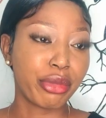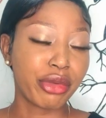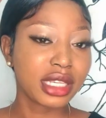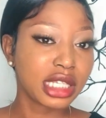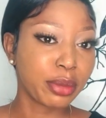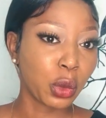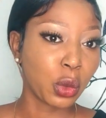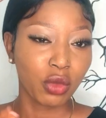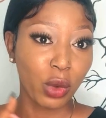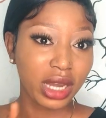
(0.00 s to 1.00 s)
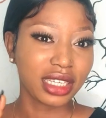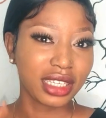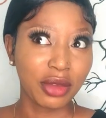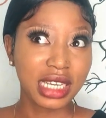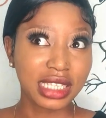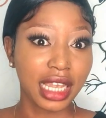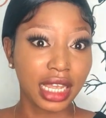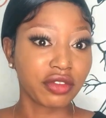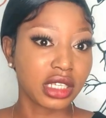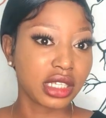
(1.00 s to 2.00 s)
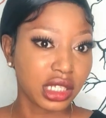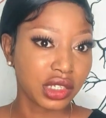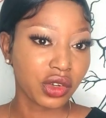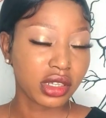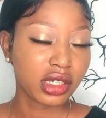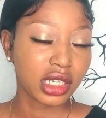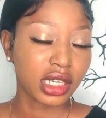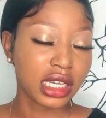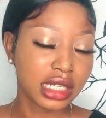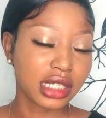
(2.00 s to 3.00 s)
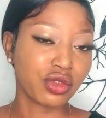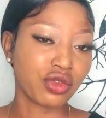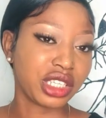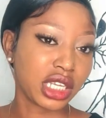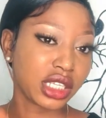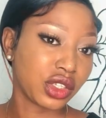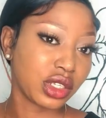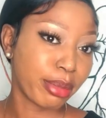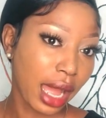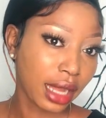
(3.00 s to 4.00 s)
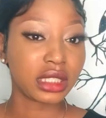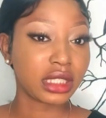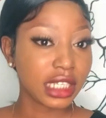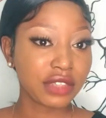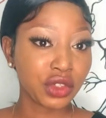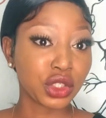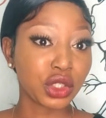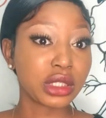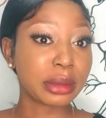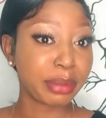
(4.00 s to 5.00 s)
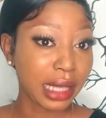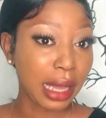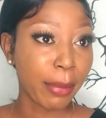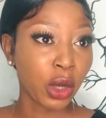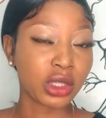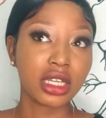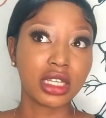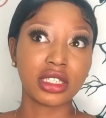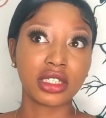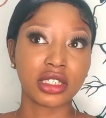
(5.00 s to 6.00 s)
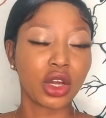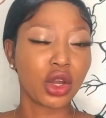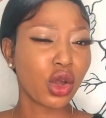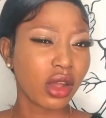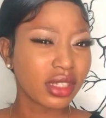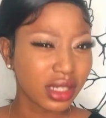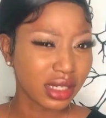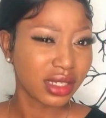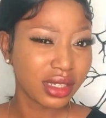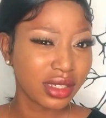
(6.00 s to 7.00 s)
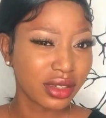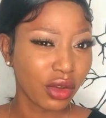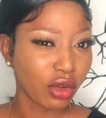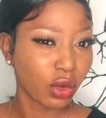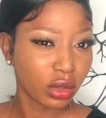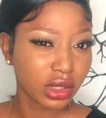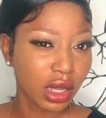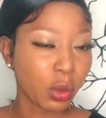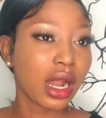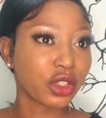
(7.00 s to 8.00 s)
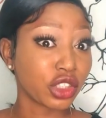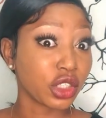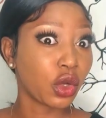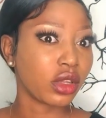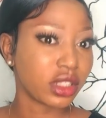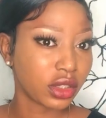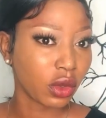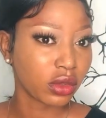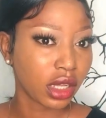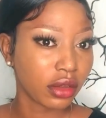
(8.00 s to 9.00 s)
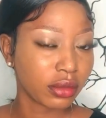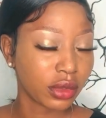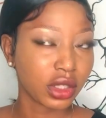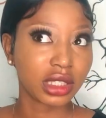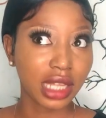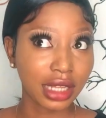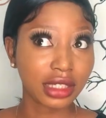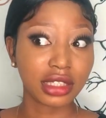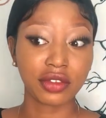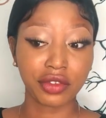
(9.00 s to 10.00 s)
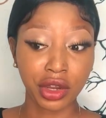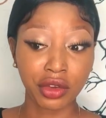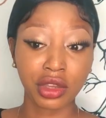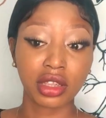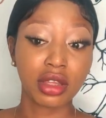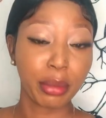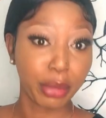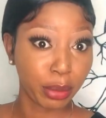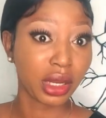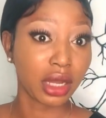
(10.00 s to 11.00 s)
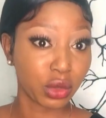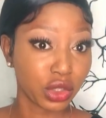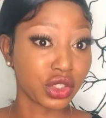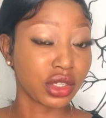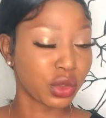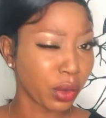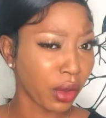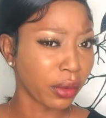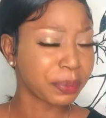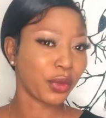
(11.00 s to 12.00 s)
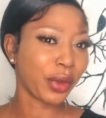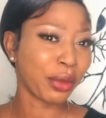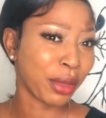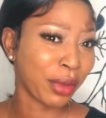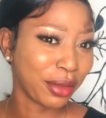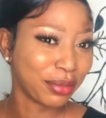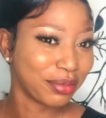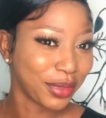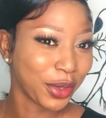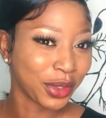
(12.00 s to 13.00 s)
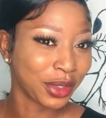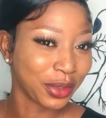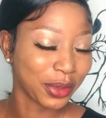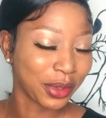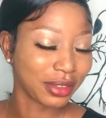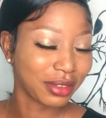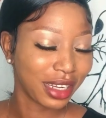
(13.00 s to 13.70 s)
breastbone. When it's getting really serious, it radiates to the back. Today's video is going to be about the causes of ulcer. What actually causes ulcer? Because that's a very popular question as well. Hold on.